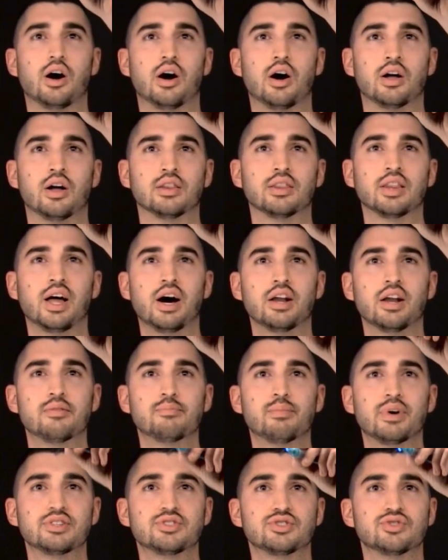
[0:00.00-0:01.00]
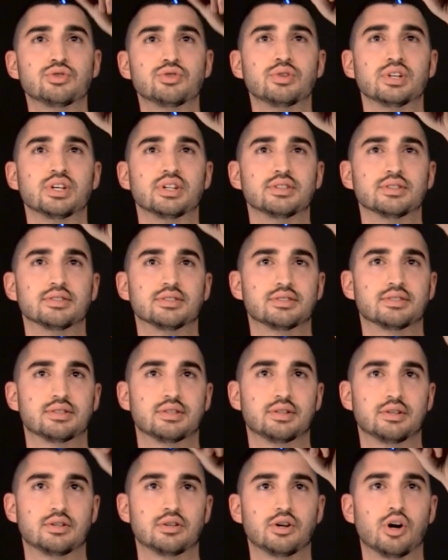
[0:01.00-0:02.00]
a lot of my students
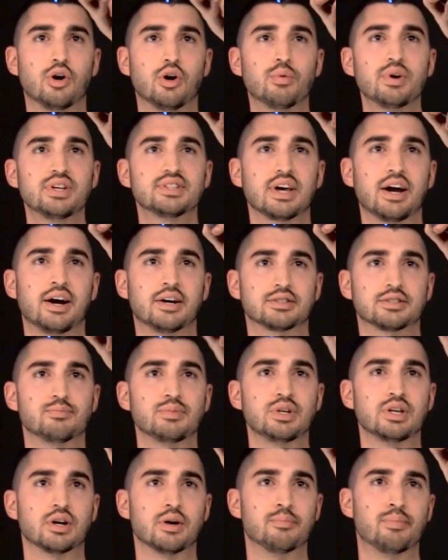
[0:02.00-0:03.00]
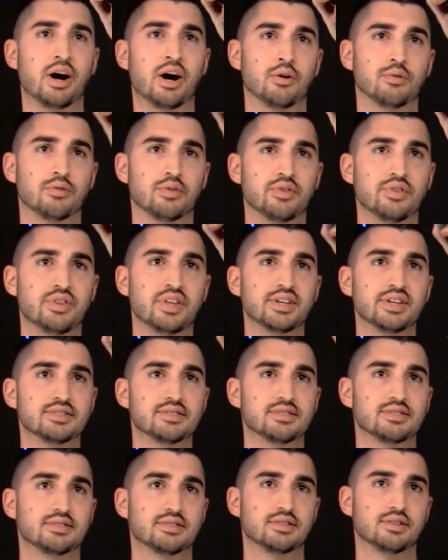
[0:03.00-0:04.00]
always ask me about
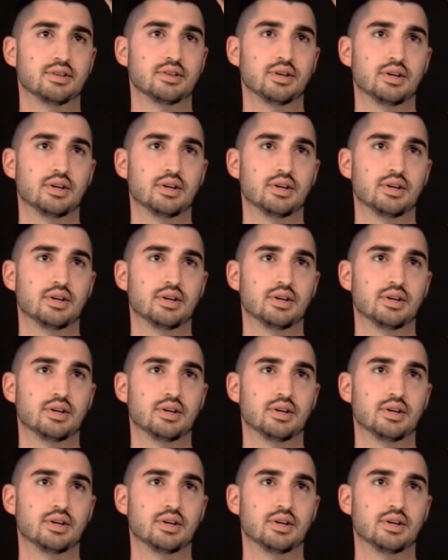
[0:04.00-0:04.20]
this